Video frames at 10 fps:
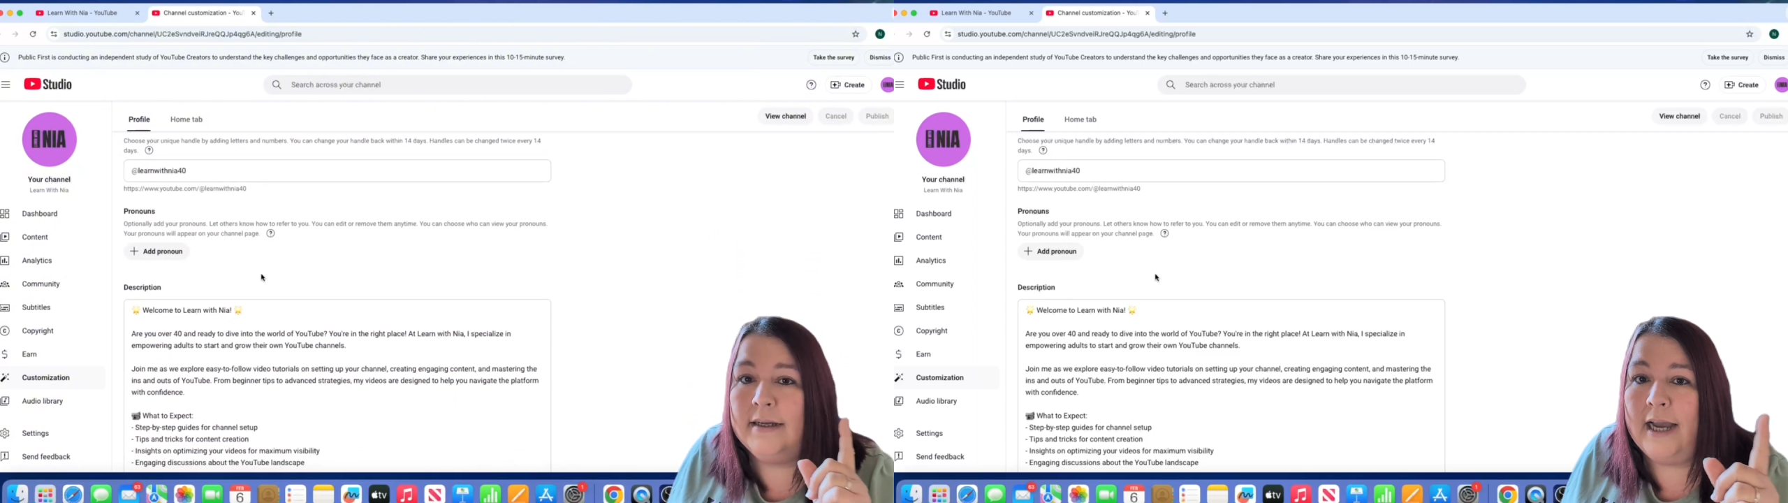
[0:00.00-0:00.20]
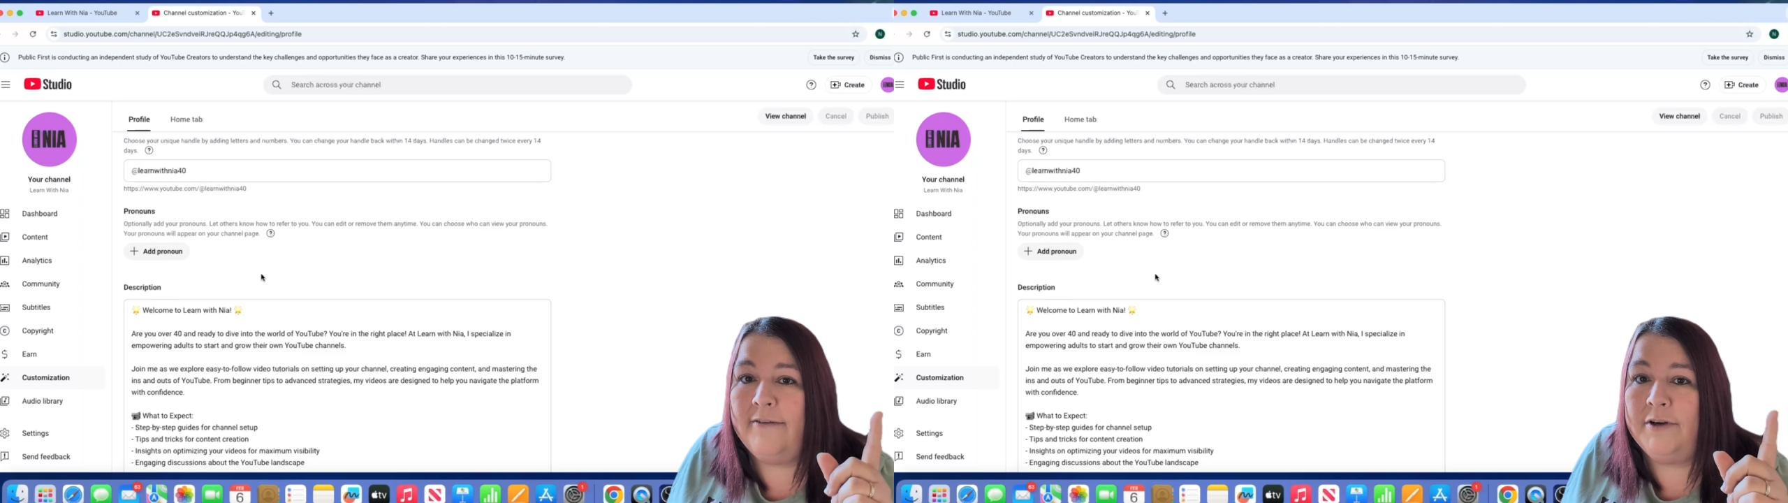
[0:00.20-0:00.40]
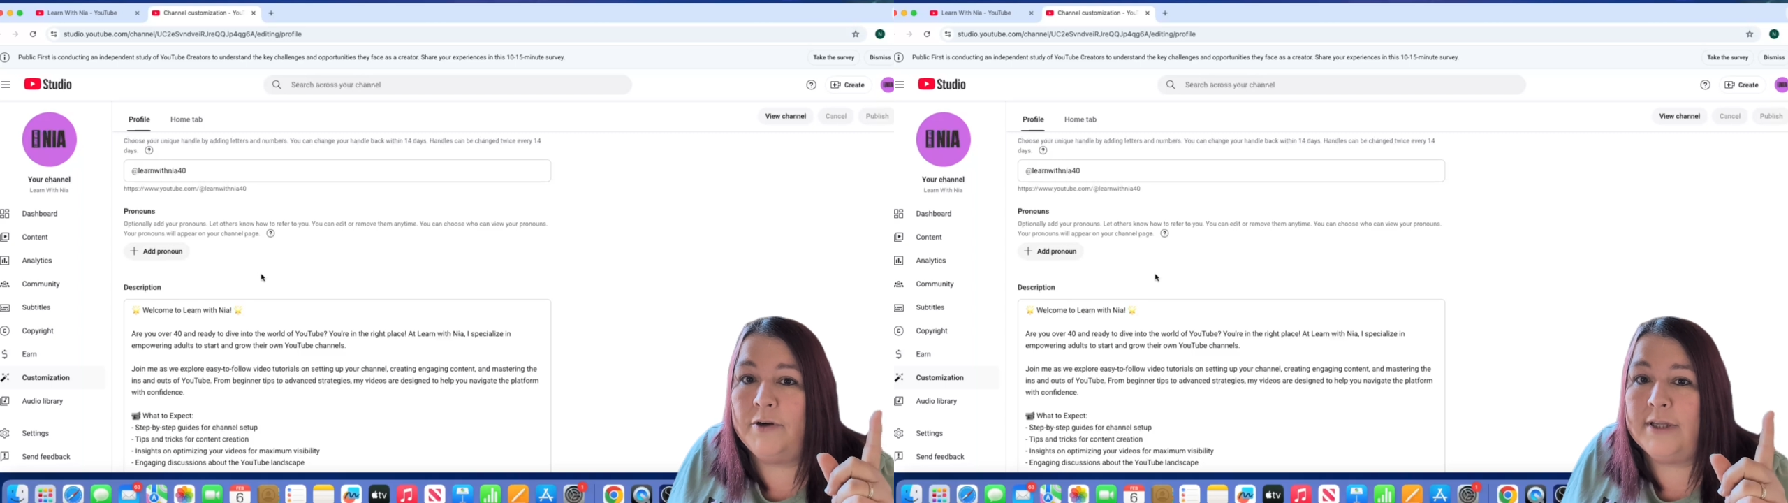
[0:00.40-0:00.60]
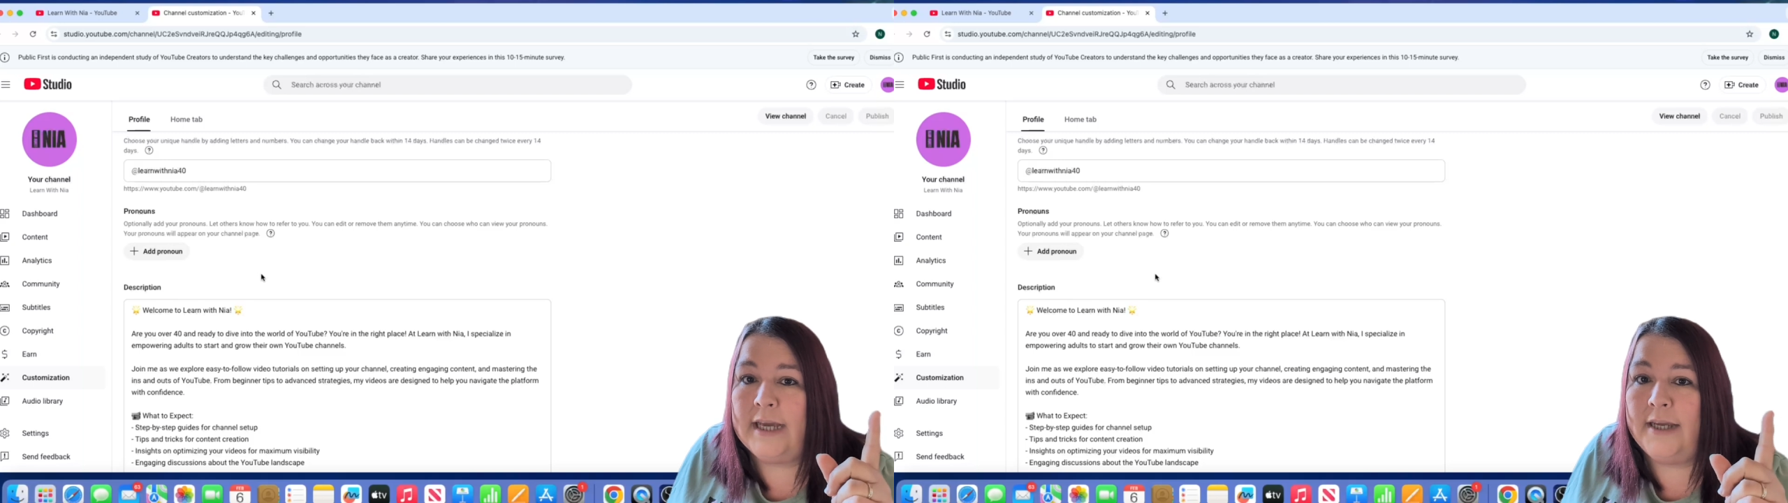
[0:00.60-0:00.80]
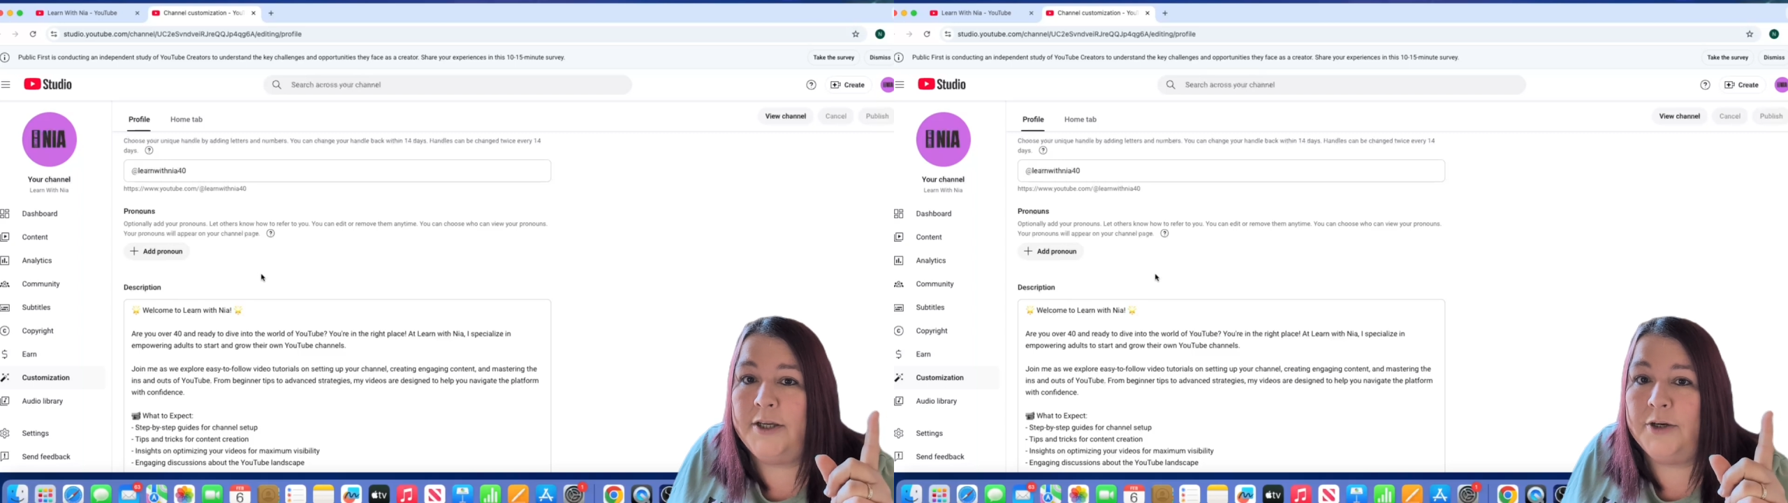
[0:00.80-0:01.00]
have a look at
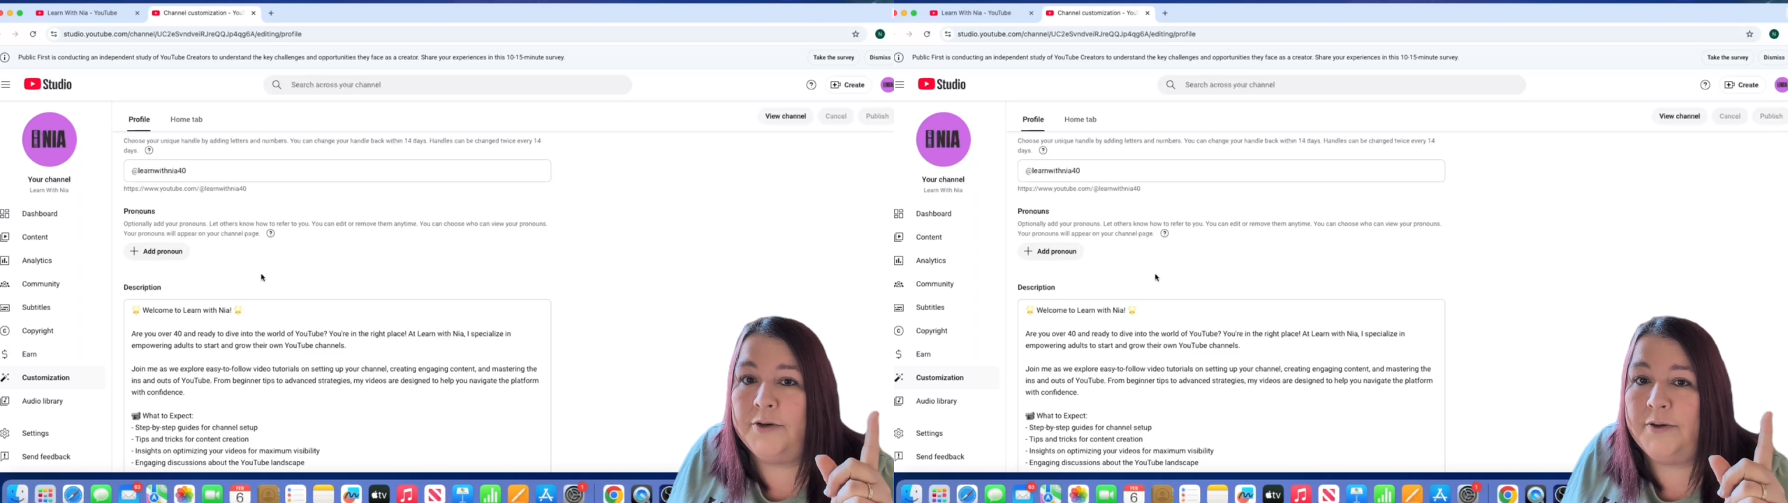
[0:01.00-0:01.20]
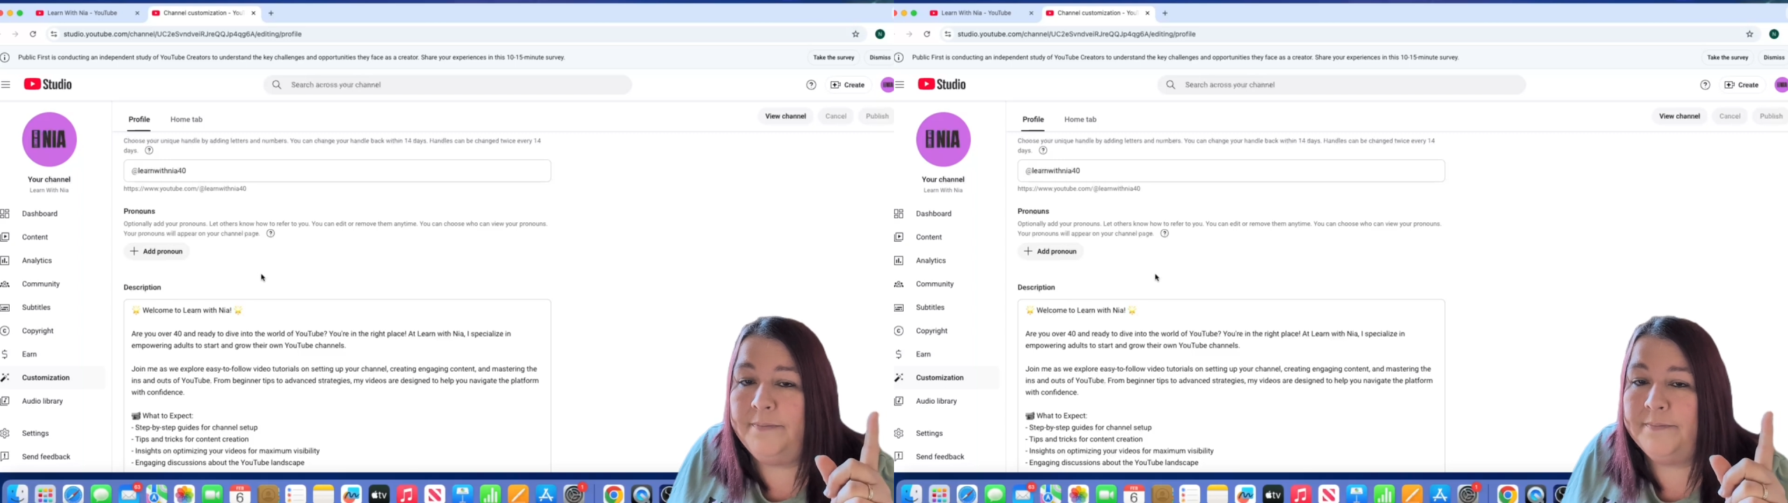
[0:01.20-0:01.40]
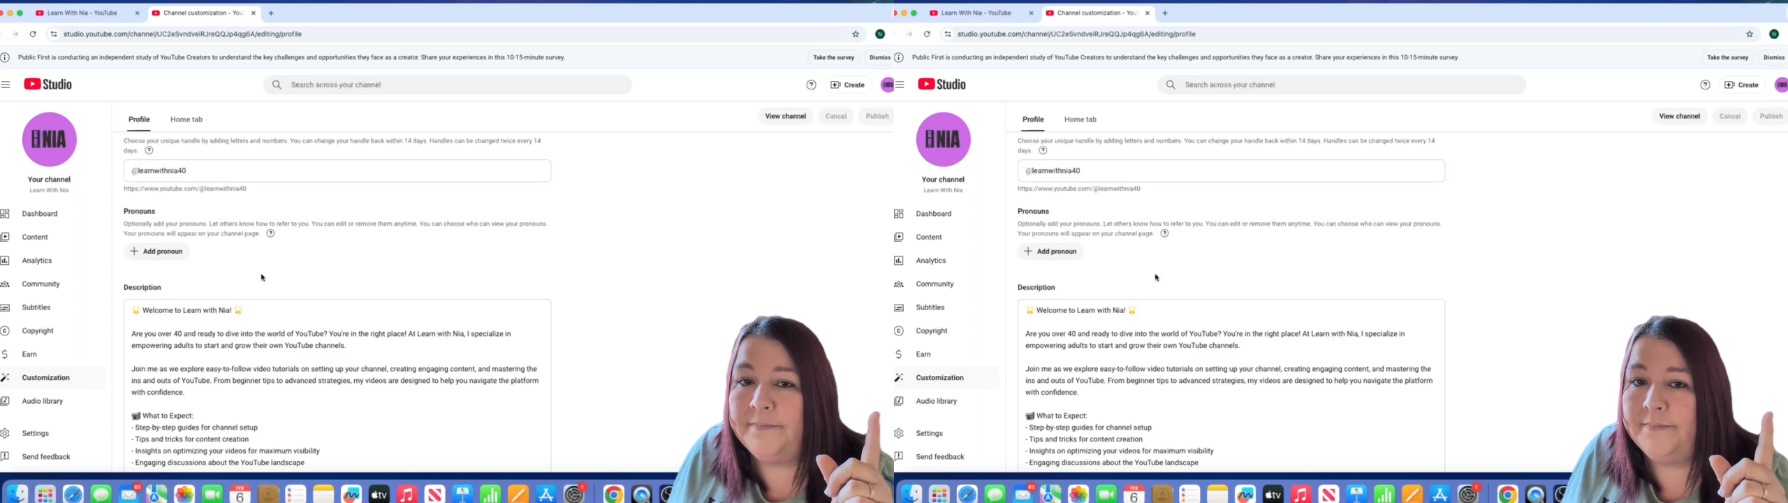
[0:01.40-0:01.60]
that here.